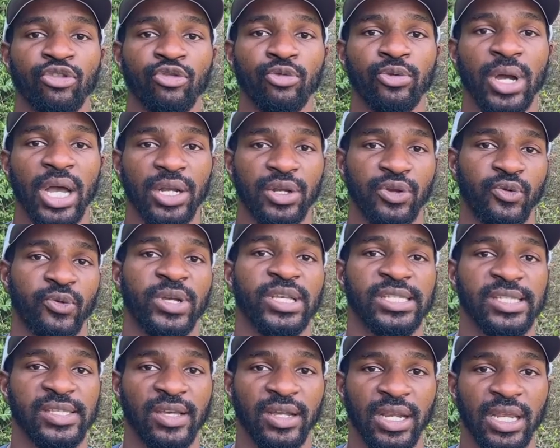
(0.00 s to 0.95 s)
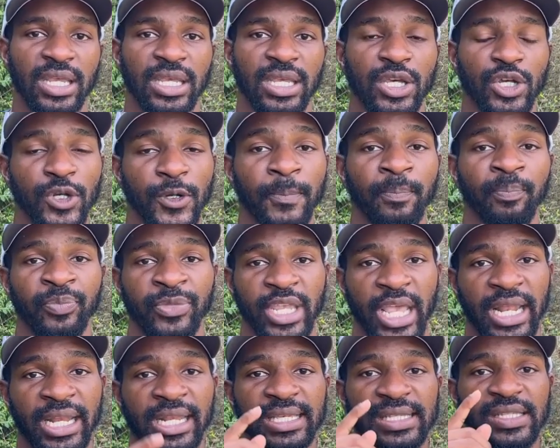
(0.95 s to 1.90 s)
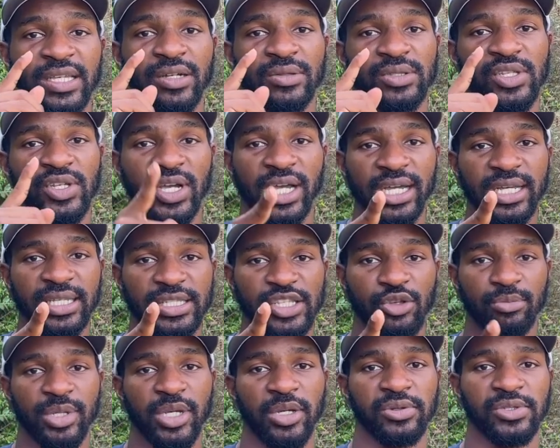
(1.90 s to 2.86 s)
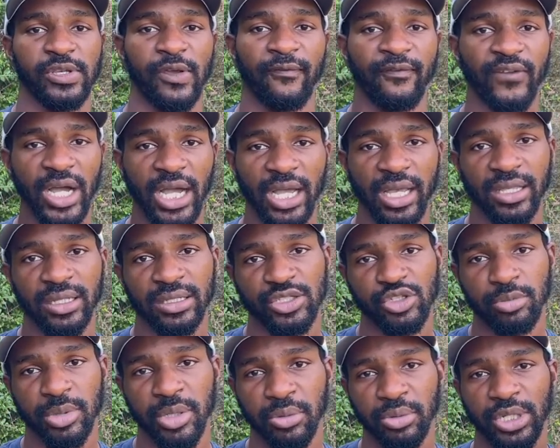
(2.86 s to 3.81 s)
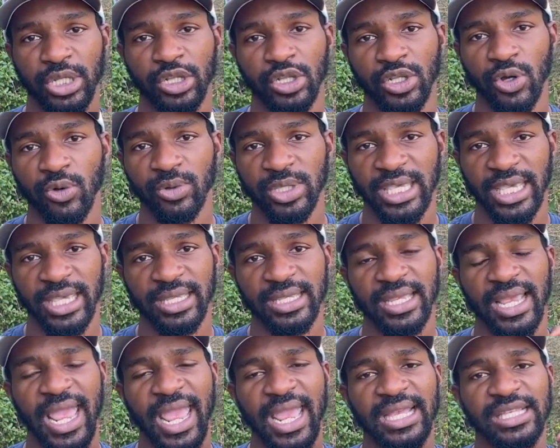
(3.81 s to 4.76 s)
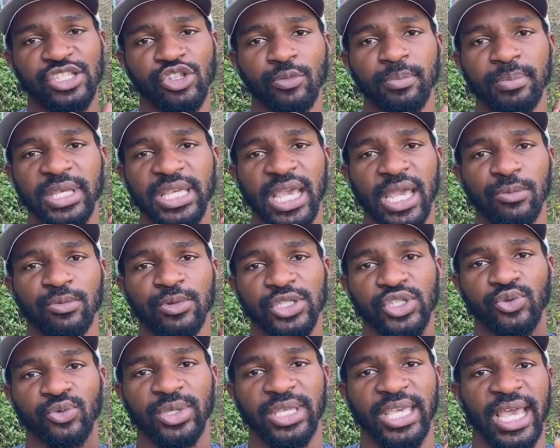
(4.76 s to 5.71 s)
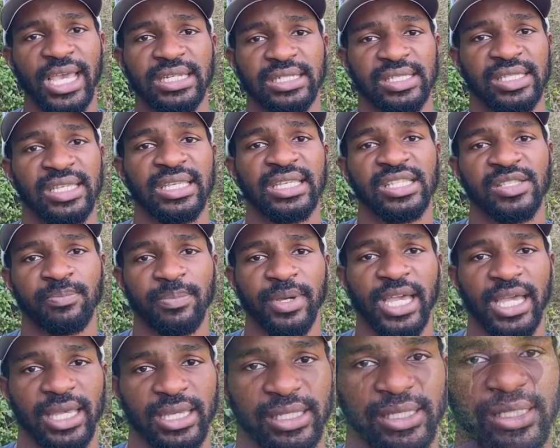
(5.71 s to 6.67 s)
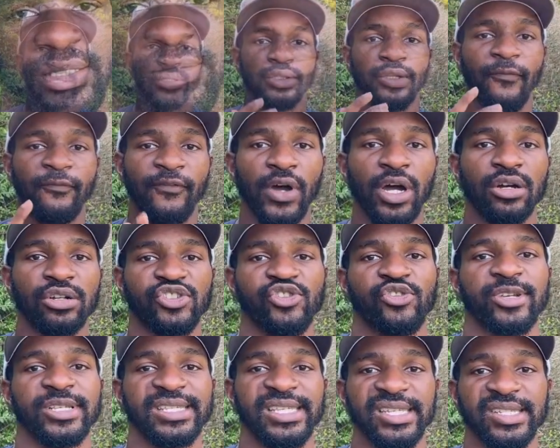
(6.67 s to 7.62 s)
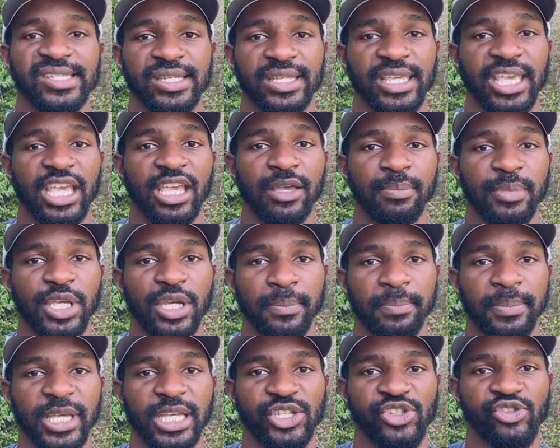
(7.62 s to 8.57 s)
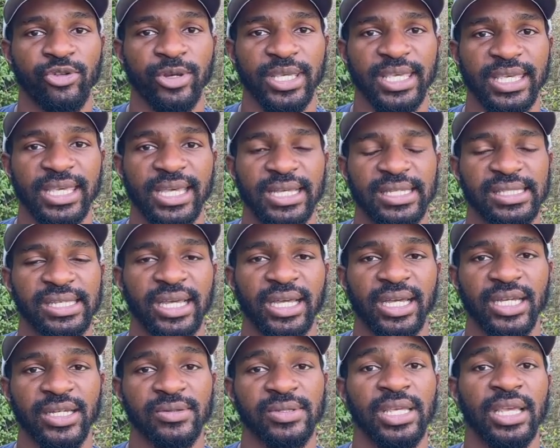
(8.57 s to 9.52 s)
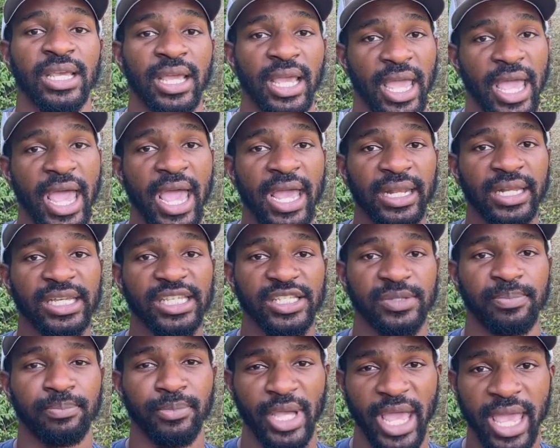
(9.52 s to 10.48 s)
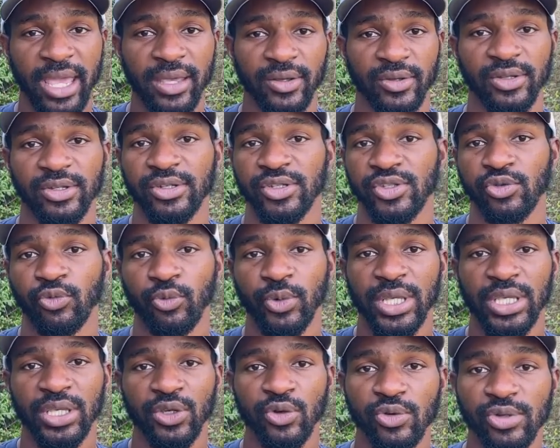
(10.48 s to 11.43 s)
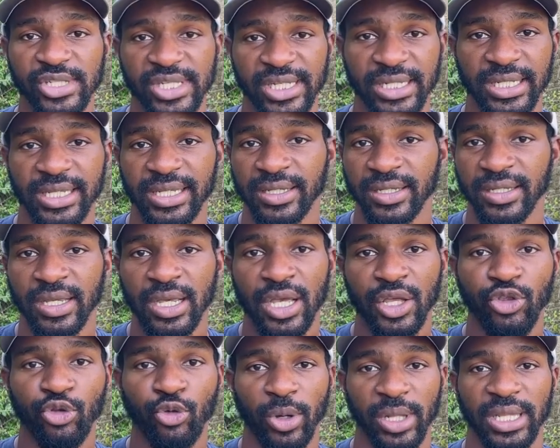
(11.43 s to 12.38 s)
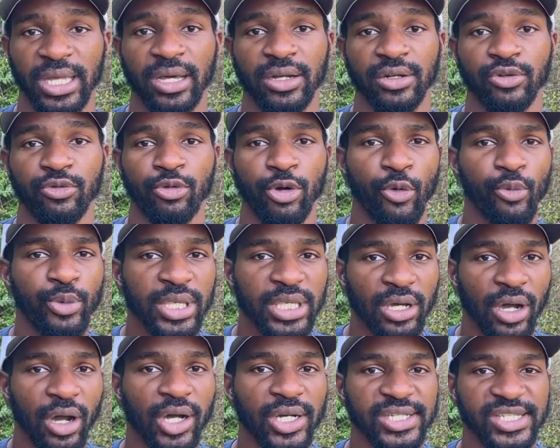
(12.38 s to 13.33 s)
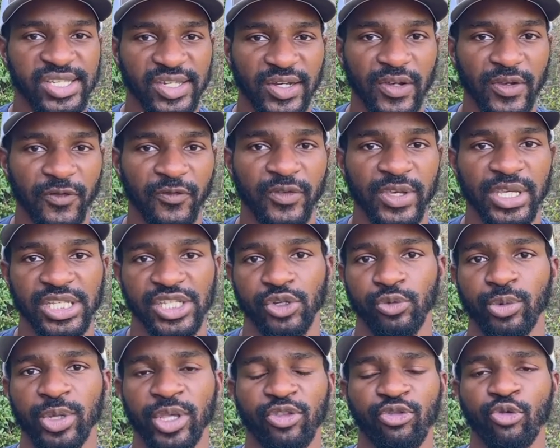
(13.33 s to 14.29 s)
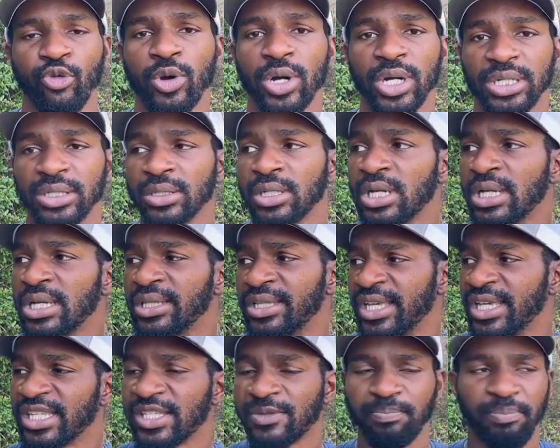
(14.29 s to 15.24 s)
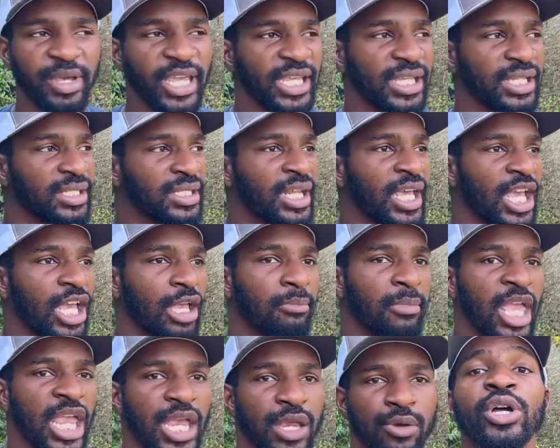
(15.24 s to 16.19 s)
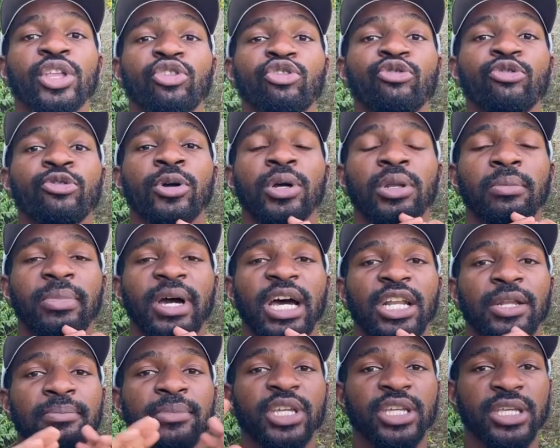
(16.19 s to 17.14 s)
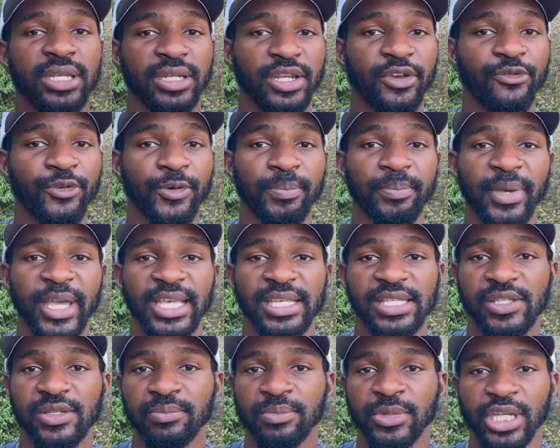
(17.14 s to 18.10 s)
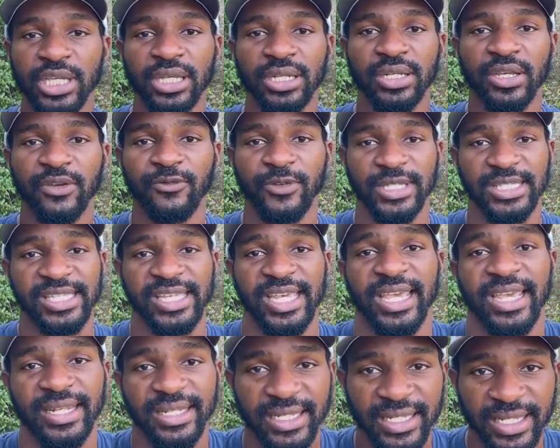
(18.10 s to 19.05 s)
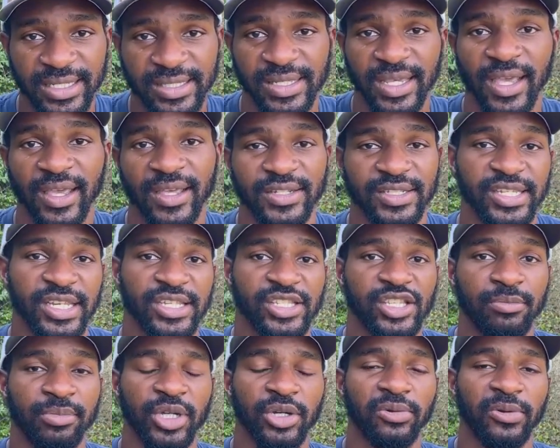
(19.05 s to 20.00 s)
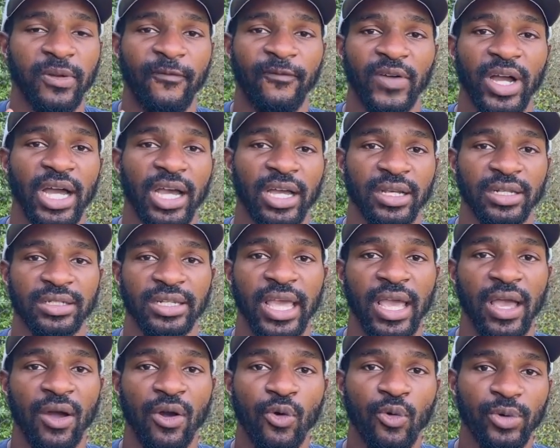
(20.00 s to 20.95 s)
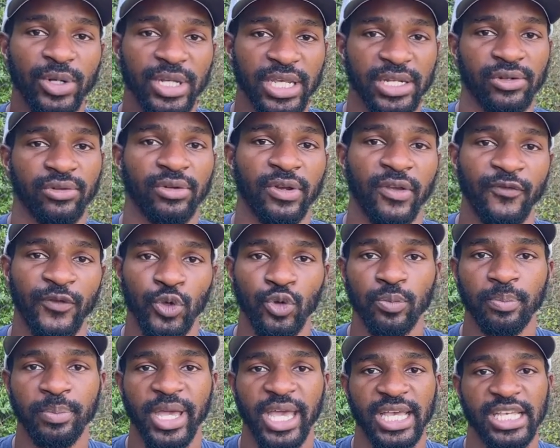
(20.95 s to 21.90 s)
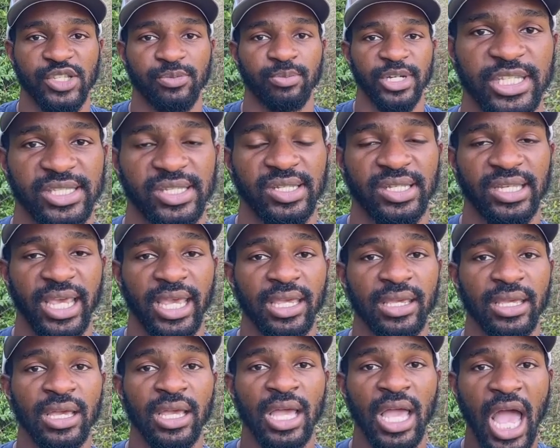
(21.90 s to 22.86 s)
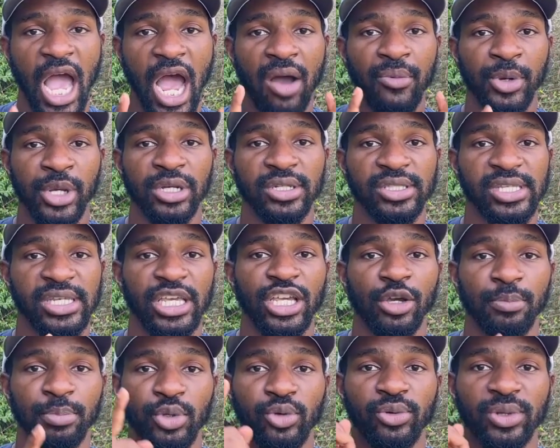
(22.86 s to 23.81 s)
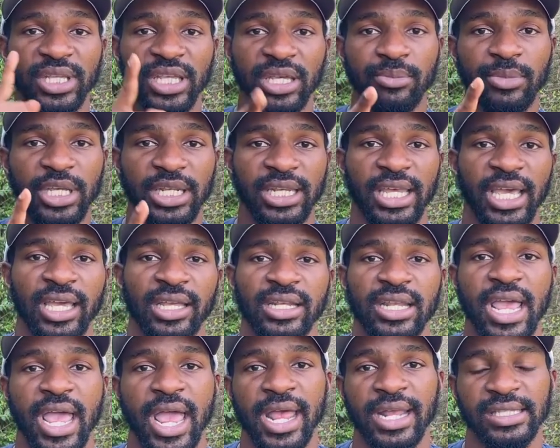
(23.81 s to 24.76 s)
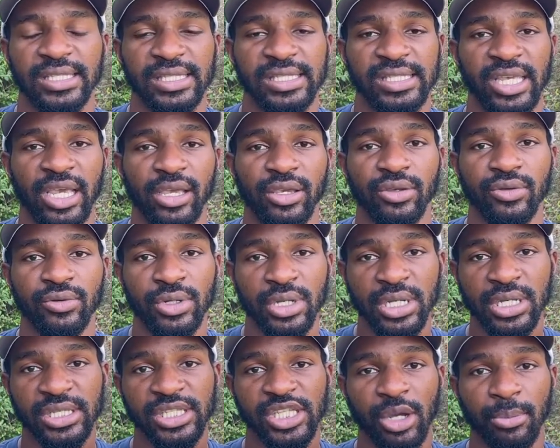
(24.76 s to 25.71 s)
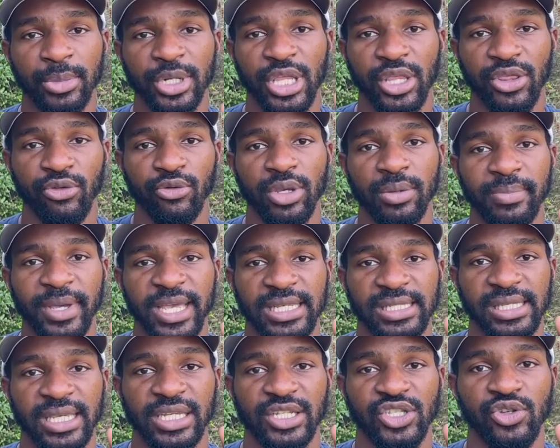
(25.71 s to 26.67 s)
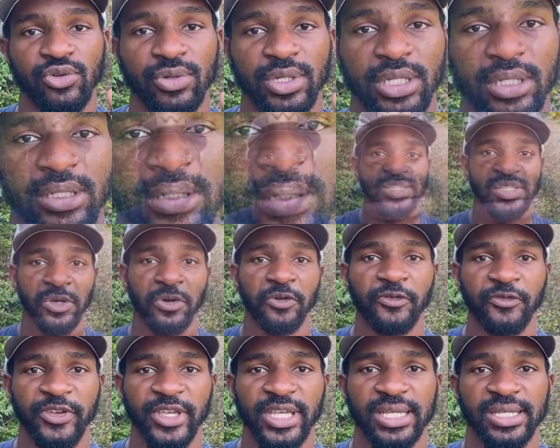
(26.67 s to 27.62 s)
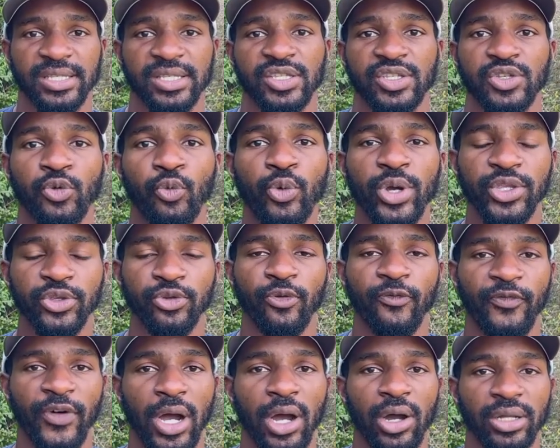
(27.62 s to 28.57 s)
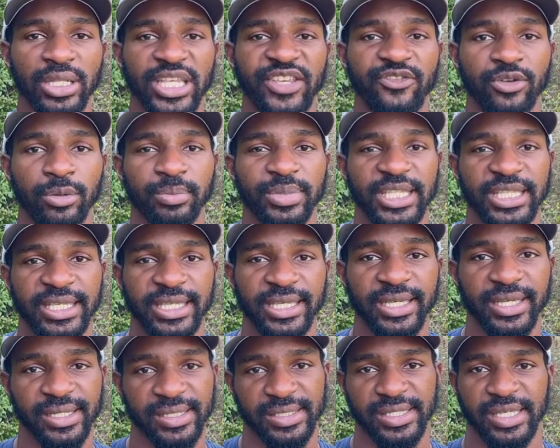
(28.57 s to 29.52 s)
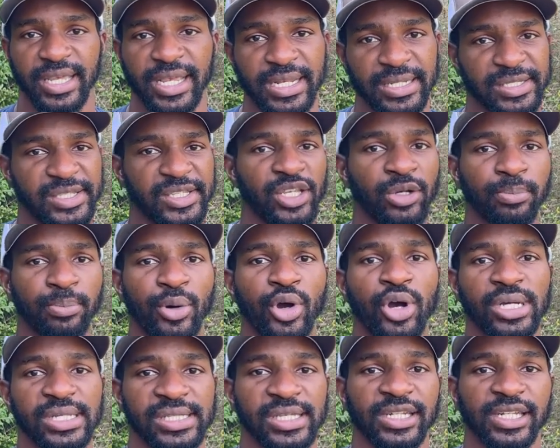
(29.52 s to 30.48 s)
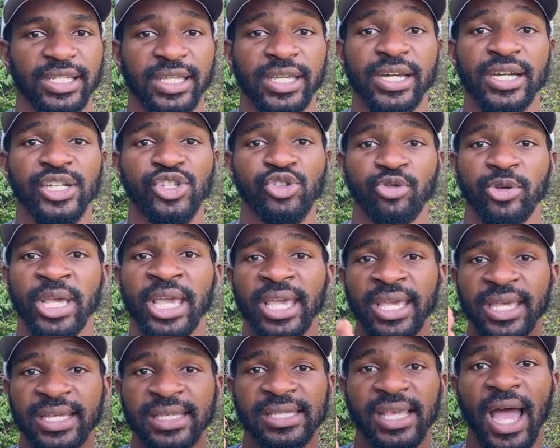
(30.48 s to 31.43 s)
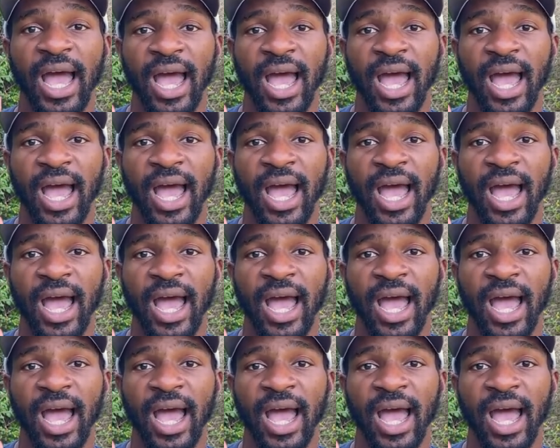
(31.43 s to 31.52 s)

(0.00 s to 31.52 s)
throughout the rest of the year. And it's up to us to be able to find, to be able to locate, and to be able to catch these bass. The fall transition can be a bit tricky at times, and us anglers, we usually do a lot of what we call junk fishing. We're throwing this bait, that bait. We're throwing about a million different baits, a million different techniques, just to be able to find and hone in on a few bass. But today, I'm here to help you limit that and to tell you some of the three baits that you need. So Vince, when do fall even begins? In some parts of the country, it is